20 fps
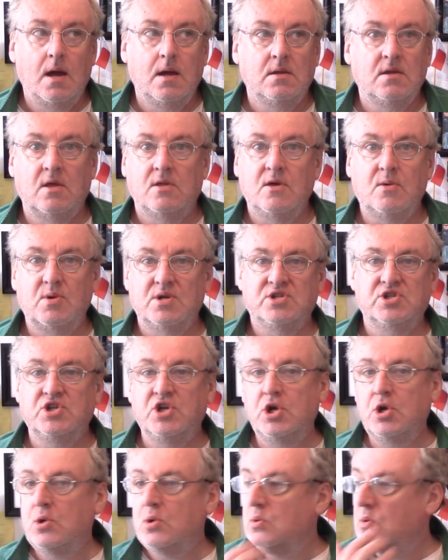Now, there were
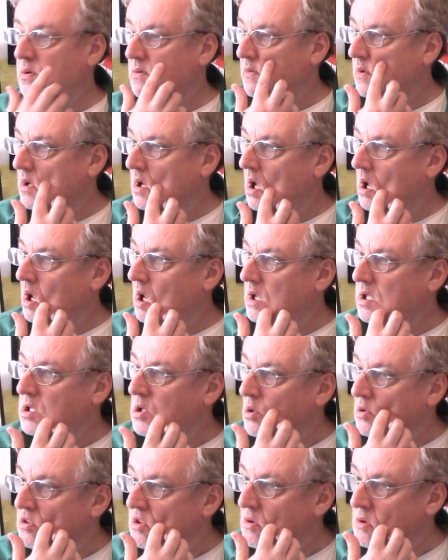two, you
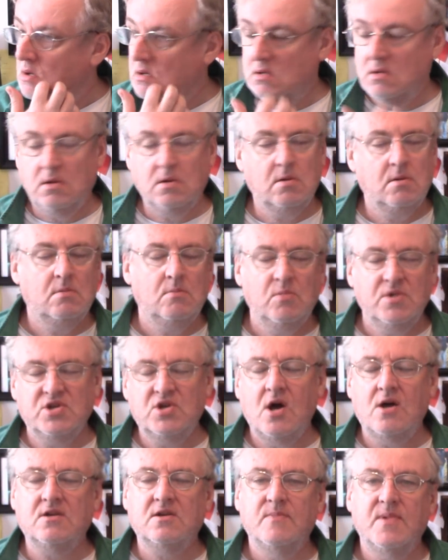know, there, you know, we
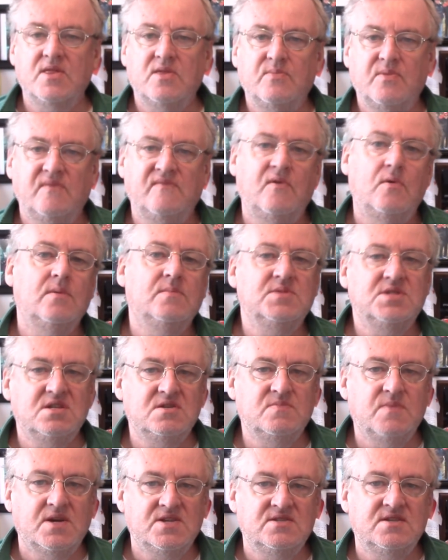talked about the
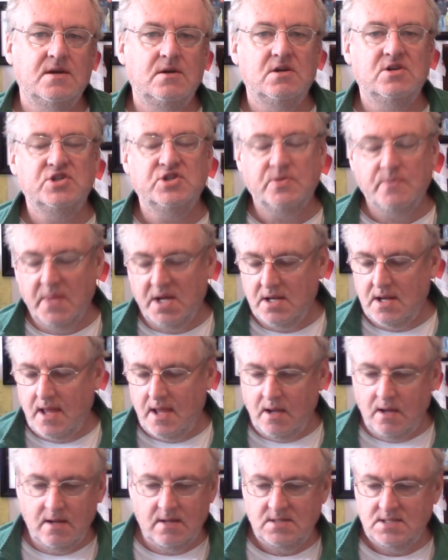performances by Sarah Schmidt
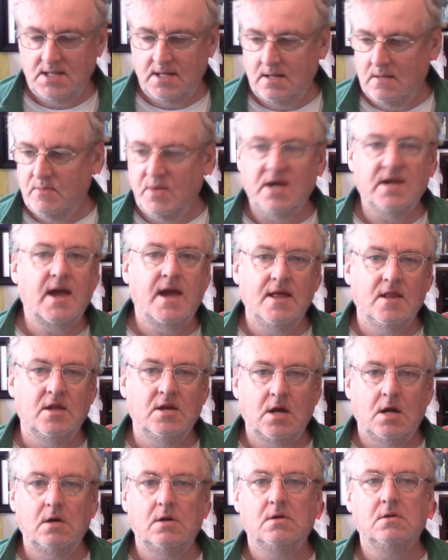and uh, by
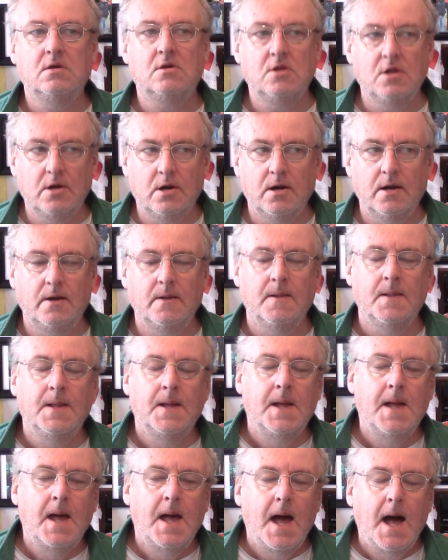Caitlin Hart and Claire Hill.
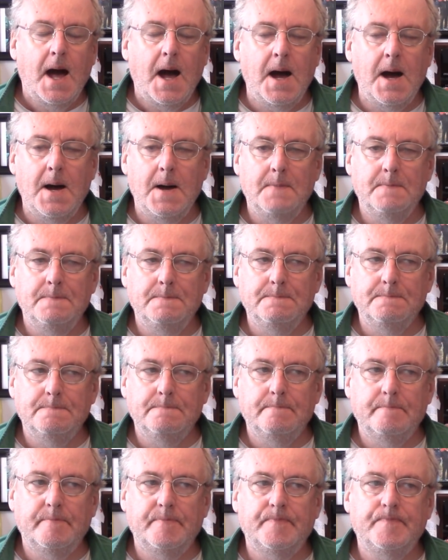Um,
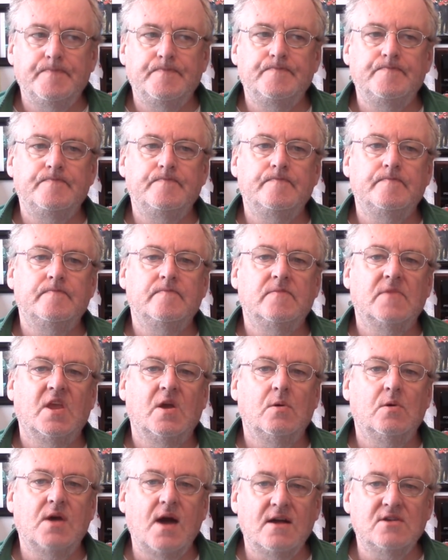
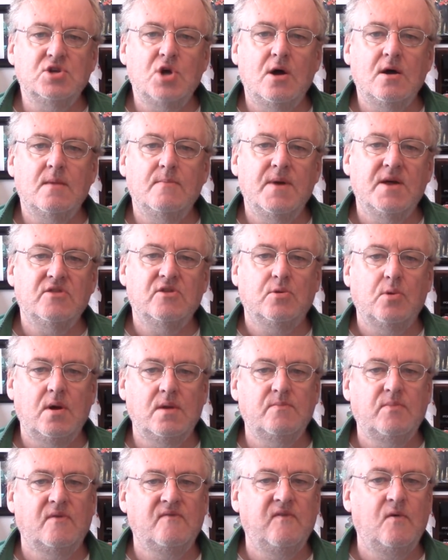got to talk about the
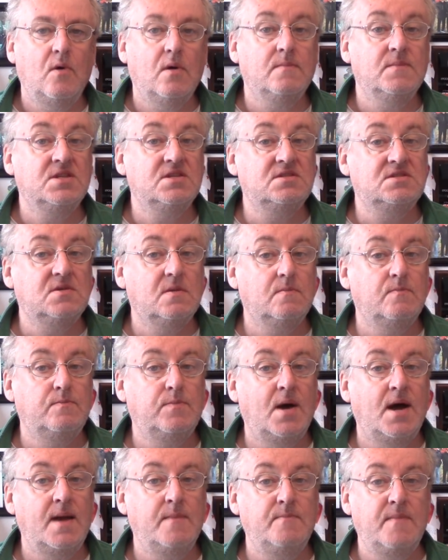great performance
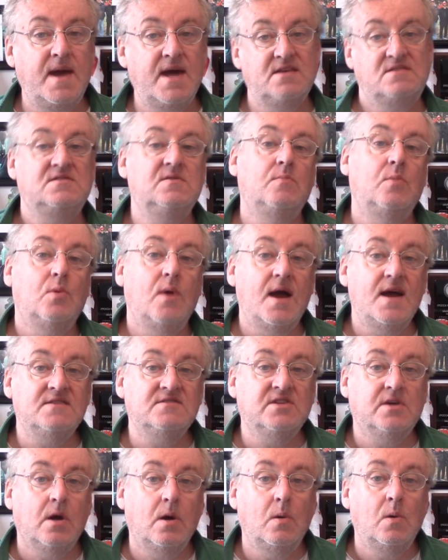by Madison
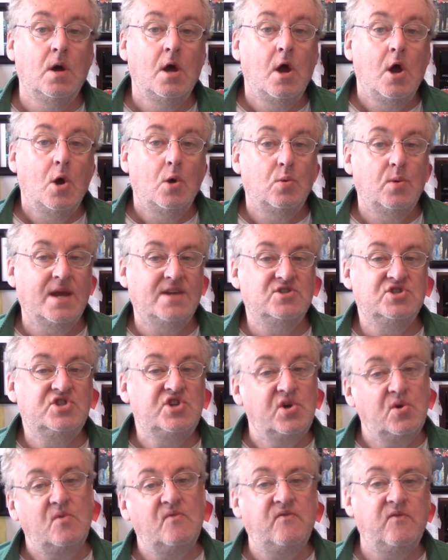Morasco, ran
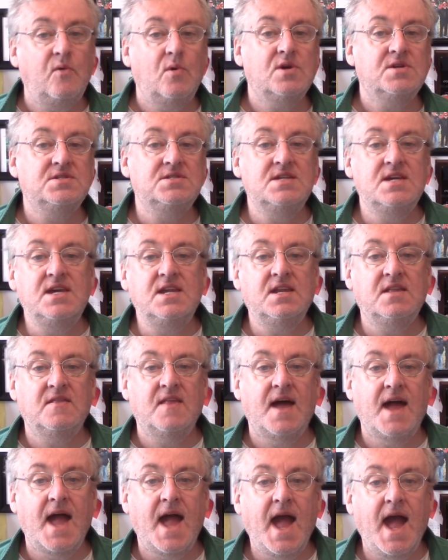214 and
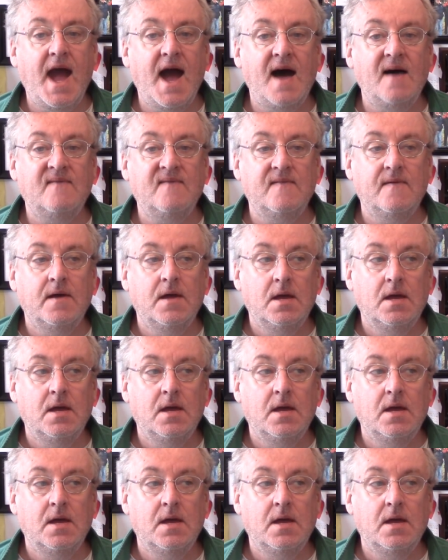a half,